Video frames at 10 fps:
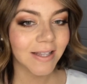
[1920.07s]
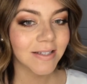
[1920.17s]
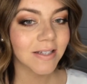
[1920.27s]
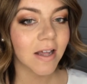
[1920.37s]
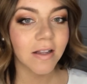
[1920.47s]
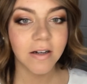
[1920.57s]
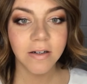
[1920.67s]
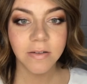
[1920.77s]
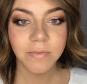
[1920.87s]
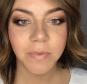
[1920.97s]
this
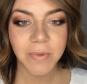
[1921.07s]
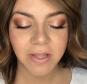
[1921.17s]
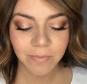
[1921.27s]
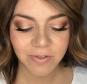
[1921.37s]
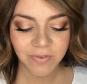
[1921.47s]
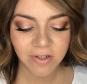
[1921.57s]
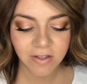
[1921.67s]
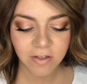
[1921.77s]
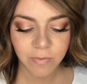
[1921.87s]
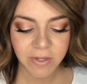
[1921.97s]
color, but my lips feel a
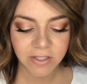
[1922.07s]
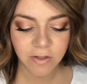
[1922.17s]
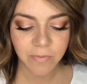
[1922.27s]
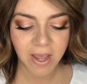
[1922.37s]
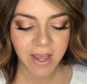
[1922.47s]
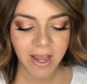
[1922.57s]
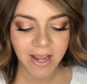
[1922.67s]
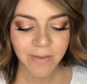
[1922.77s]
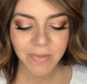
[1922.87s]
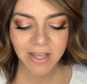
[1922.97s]
little bit too matte.
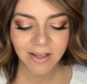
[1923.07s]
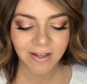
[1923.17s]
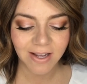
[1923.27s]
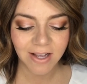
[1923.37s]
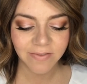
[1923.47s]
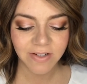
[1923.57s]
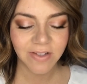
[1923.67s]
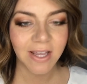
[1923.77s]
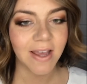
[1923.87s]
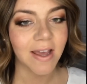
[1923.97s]
I have to have
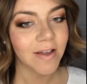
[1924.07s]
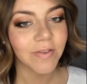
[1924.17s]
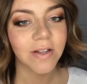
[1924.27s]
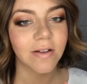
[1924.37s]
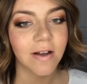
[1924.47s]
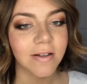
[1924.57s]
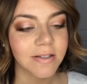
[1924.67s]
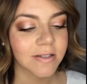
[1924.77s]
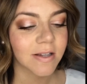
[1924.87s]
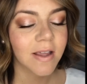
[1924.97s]
like a heavy
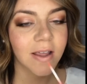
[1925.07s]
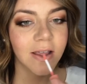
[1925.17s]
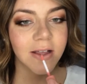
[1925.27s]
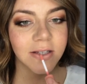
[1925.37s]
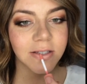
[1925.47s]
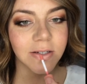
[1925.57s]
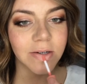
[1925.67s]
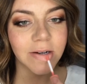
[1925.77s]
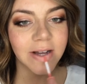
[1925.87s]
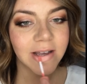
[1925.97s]
gloss.
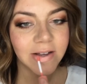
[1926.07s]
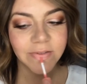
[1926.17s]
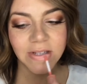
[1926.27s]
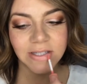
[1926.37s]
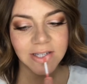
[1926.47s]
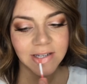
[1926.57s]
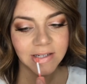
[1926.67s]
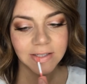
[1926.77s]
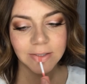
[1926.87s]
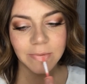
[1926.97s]
So I have this
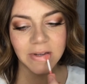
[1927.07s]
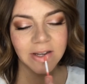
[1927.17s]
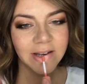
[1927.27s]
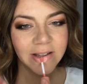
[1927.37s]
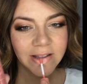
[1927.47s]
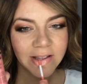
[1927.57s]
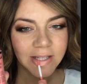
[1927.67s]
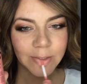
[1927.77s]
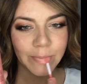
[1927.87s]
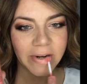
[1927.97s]
NYX one,
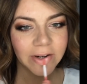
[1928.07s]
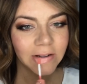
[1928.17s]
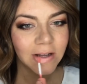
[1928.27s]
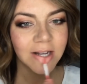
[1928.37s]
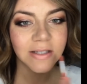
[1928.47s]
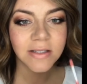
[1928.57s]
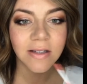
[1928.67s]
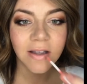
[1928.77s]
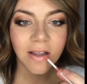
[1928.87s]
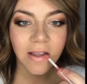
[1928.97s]
this butter gloss.
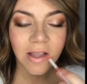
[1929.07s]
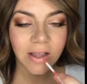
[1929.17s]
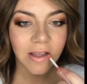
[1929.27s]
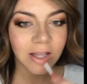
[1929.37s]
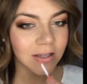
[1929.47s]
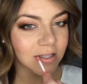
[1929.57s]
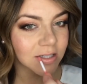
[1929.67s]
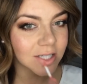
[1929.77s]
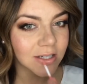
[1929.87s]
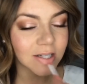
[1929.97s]
This
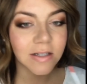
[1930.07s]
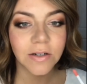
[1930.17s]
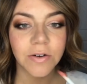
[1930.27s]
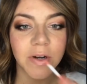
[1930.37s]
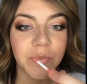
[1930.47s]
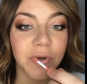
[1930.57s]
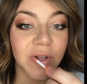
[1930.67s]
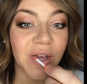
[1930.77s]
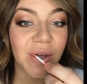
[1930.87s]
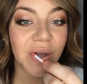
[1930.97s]
is the color Creme
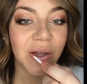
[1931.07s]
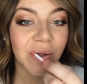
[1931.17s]
Brulee.